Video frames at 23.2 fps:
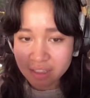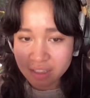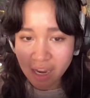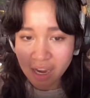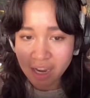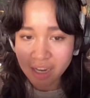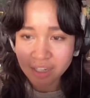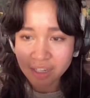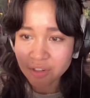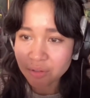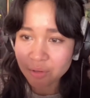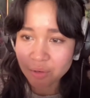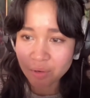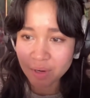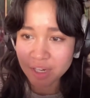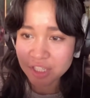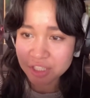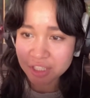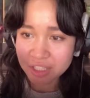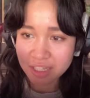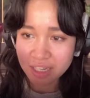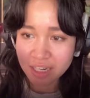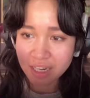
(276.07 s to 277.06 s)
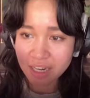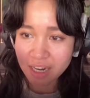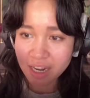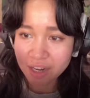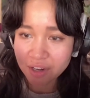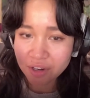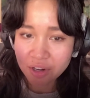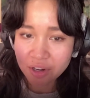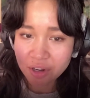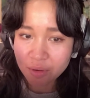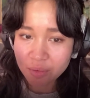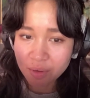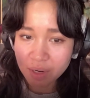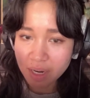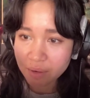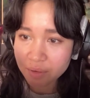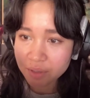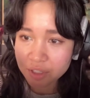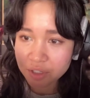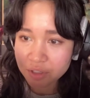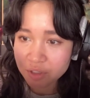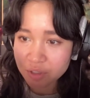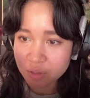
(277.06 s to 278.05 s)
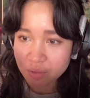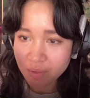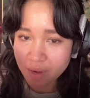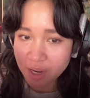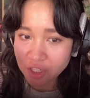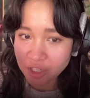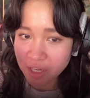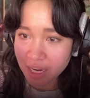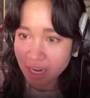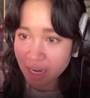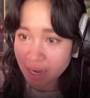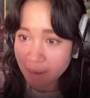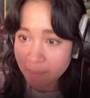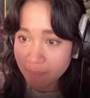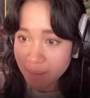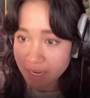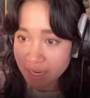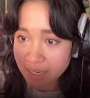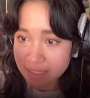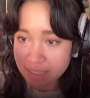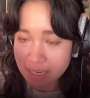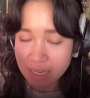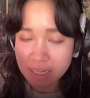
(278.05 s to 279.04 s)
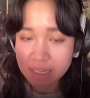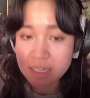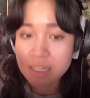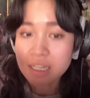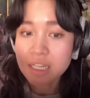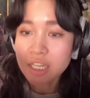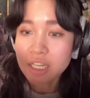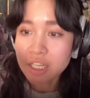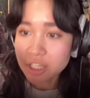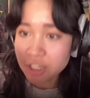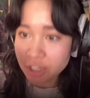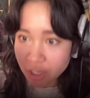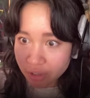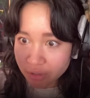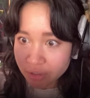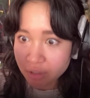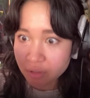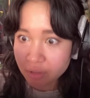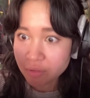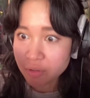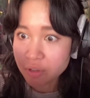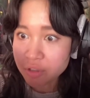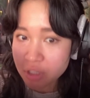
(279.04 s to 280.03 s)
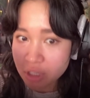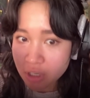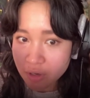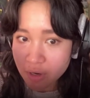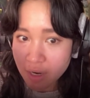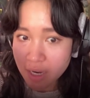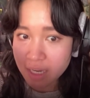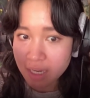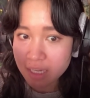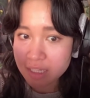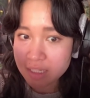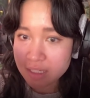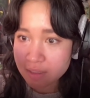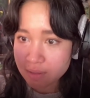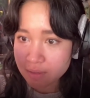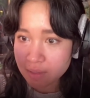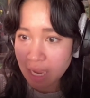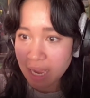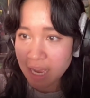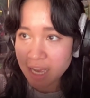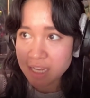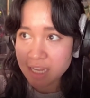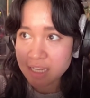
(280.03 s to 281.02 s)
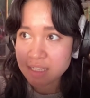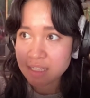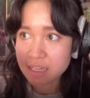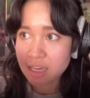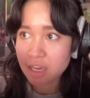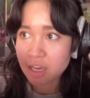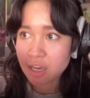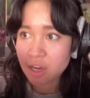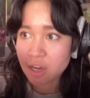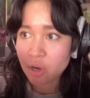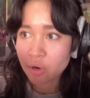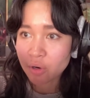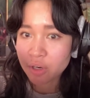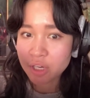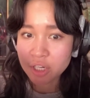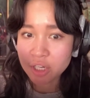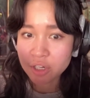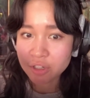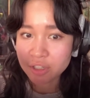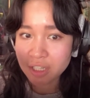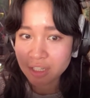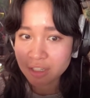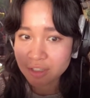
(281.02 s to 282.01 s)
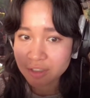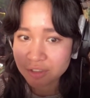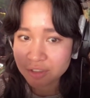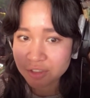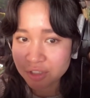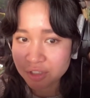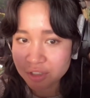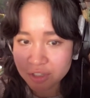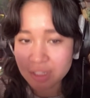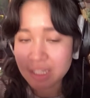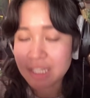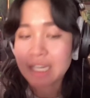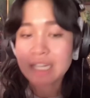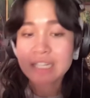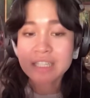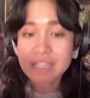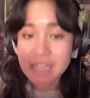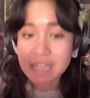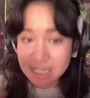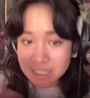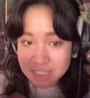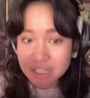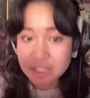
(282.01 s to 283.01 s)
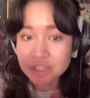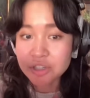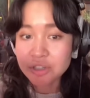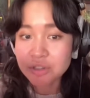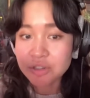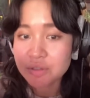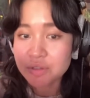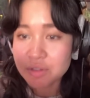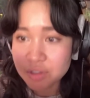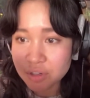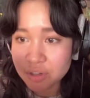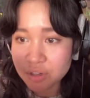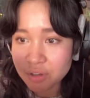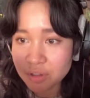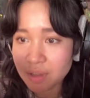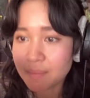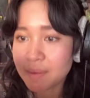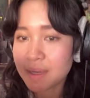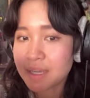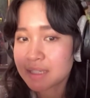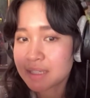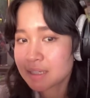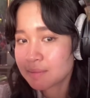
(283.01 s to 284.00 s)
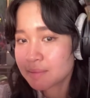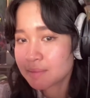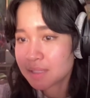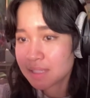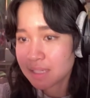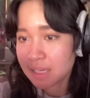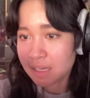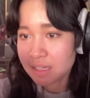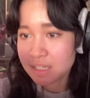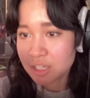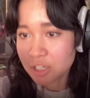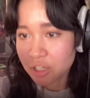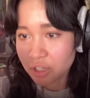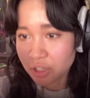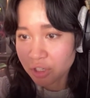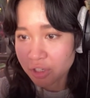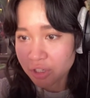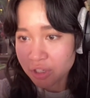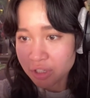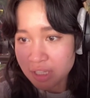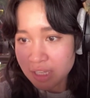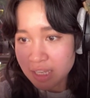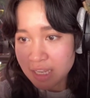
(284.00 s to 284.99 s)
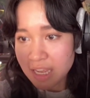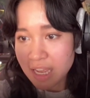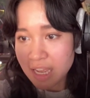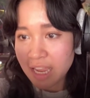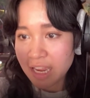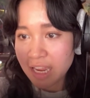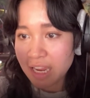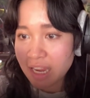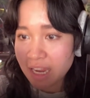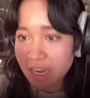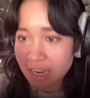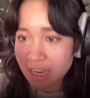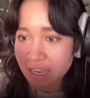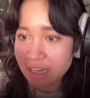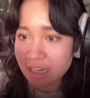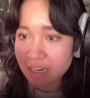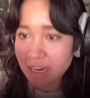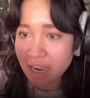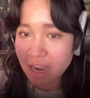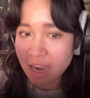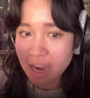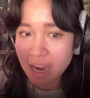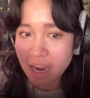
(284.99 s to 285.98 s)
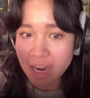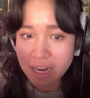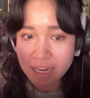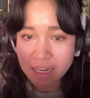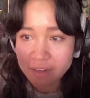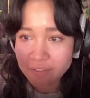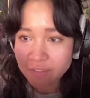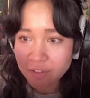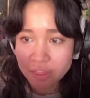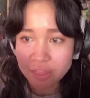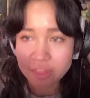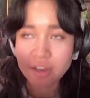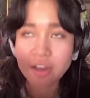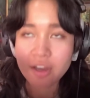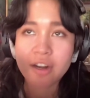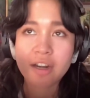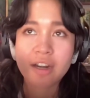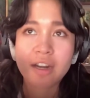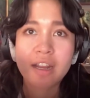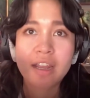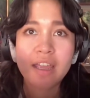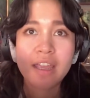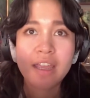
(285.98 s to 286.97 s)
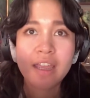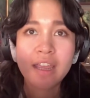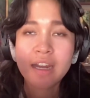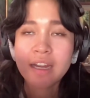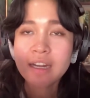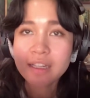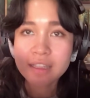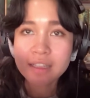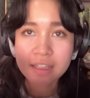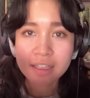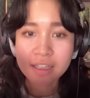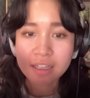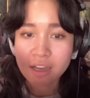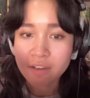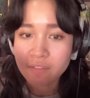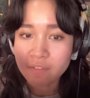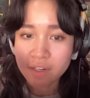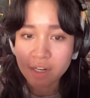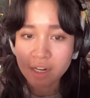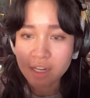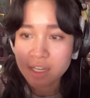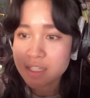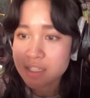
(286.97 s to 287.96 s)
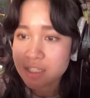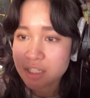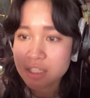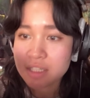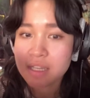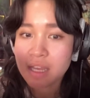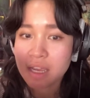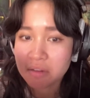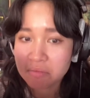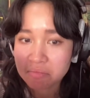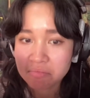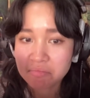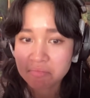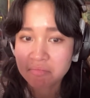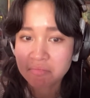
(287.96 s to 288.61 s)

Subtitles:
I don't question it. I don't know. When I used to watch animes, and Naruto has a oiroke no jutsu, like a sexy jutsu that makes him a sexy girl, and I never thought anything of it. I was just like,